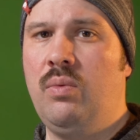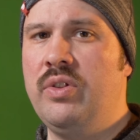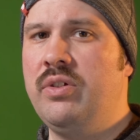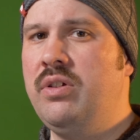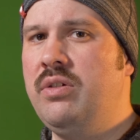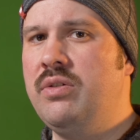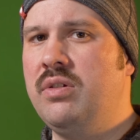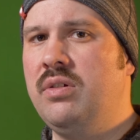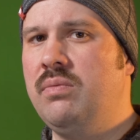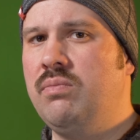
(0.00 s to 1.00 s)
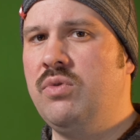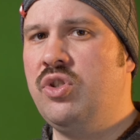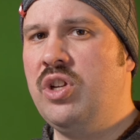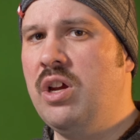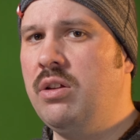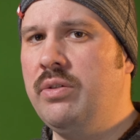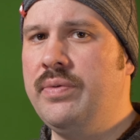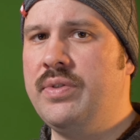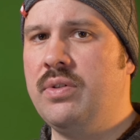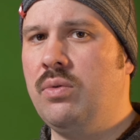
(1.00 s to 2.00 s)
Whether you're using
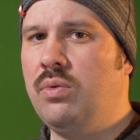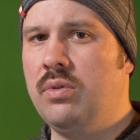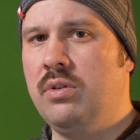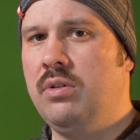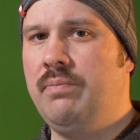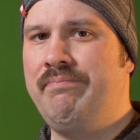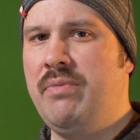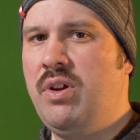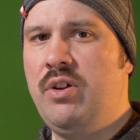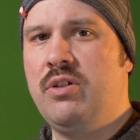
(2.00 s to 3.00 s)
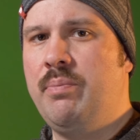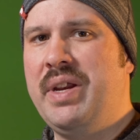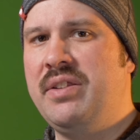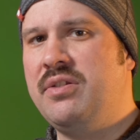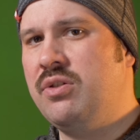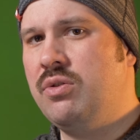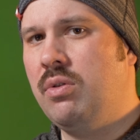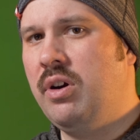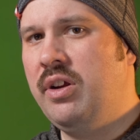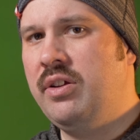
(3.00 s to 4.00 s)
shelves or underbed
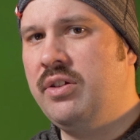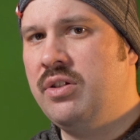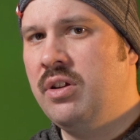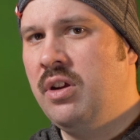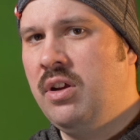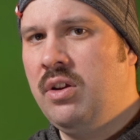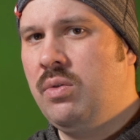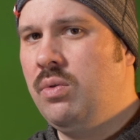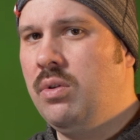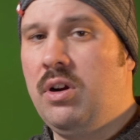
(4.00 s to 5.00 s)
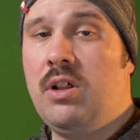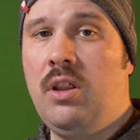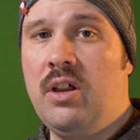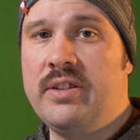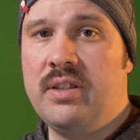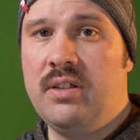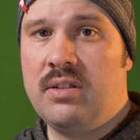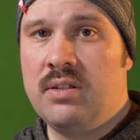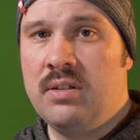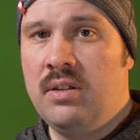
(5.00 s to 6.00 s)
storage or a
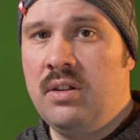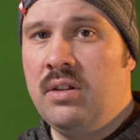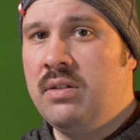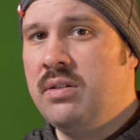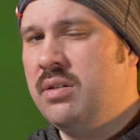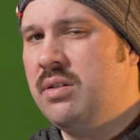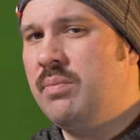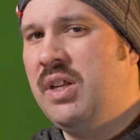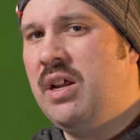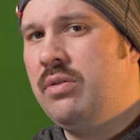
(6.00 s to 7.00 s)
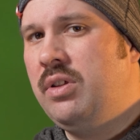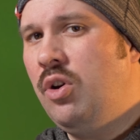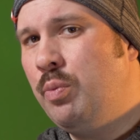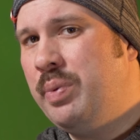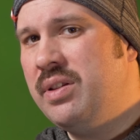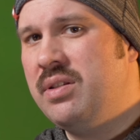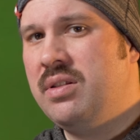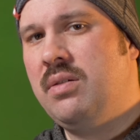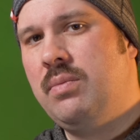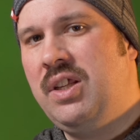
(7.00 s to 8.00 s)
closet, something out in the open,
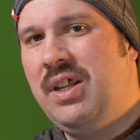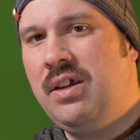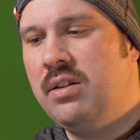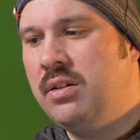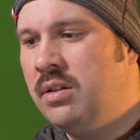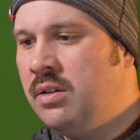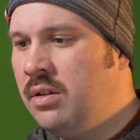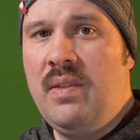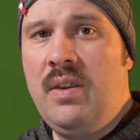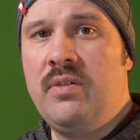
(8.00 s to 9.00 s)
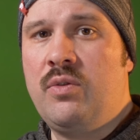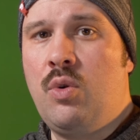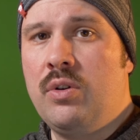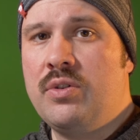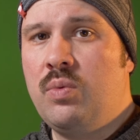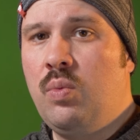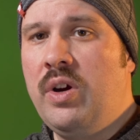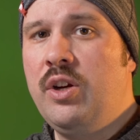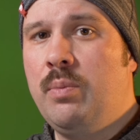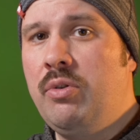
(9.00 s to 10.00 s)
something hidden, and then of course
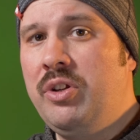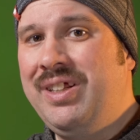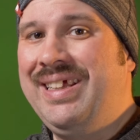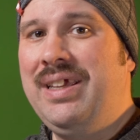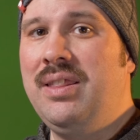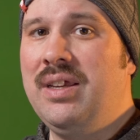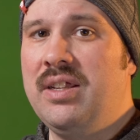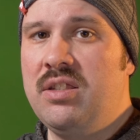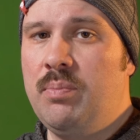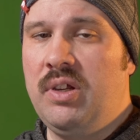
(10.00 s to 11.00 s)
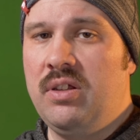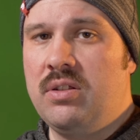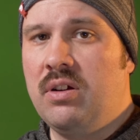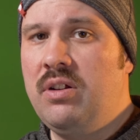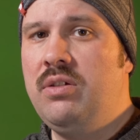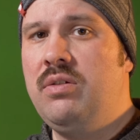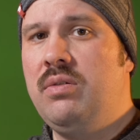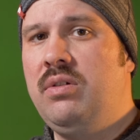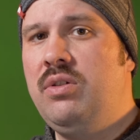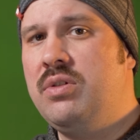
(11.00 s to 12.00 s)
what you're putting in that space. Are
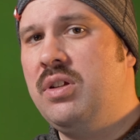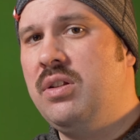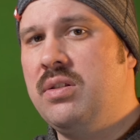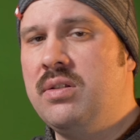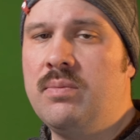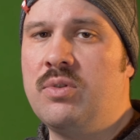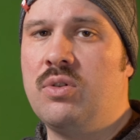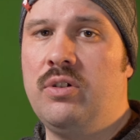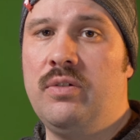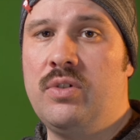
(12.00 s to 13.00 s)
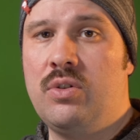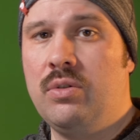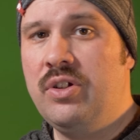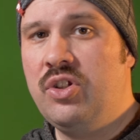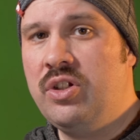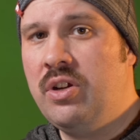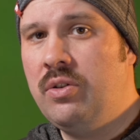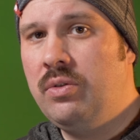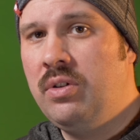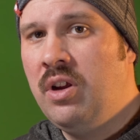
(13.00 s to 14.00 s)
you using some sort of storage
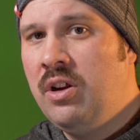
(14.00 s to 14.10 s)
tote?